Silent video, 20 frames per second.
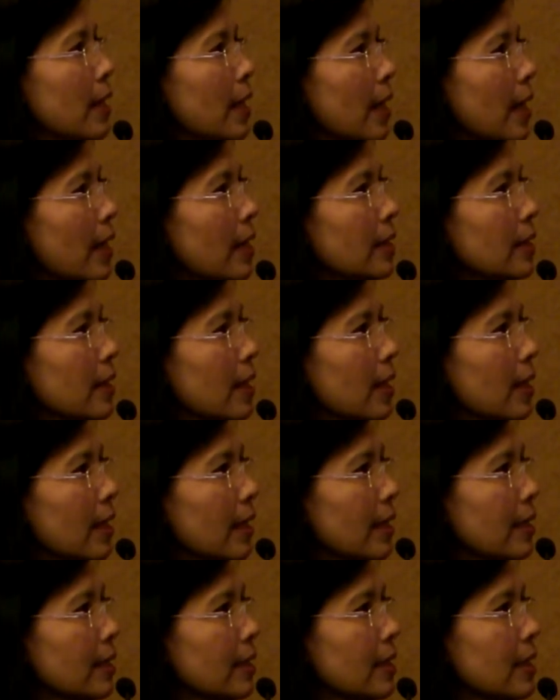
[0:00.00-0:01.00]

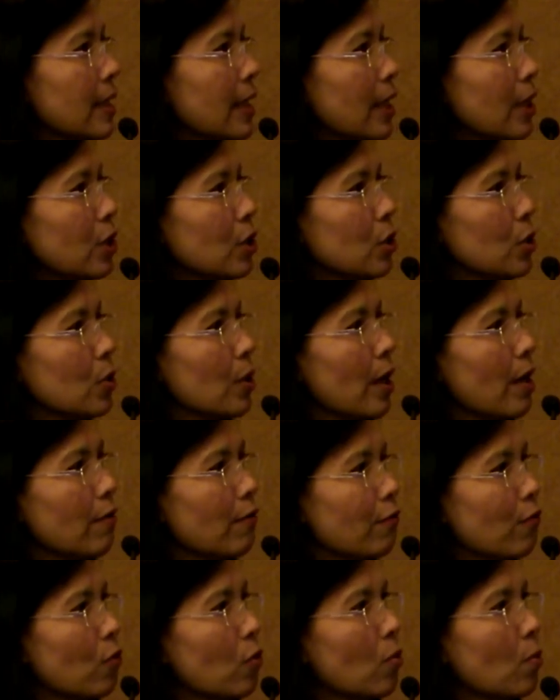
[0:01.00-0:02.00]
escalating into a
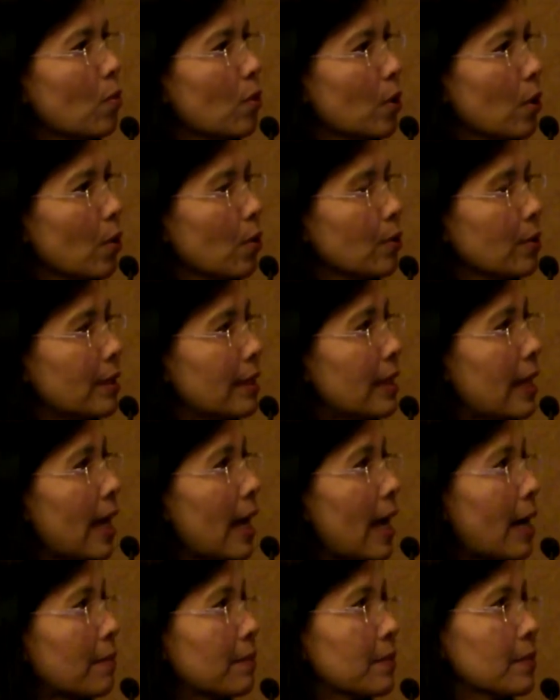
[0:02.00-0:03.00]
full-blown
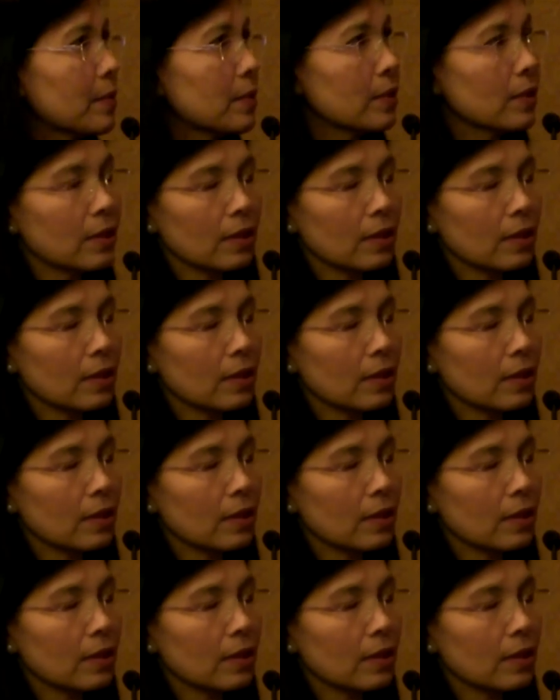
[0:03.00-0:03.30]
relapse.